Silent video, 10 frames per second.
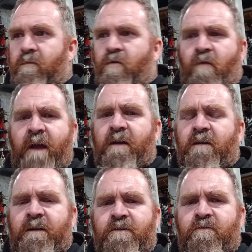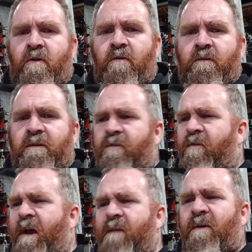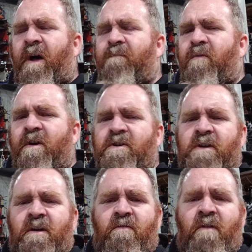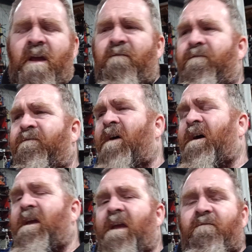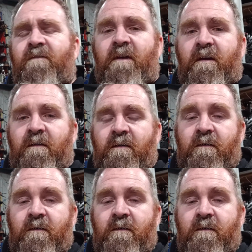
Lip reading: great cholesterol, great blood pressure, great fucking everything.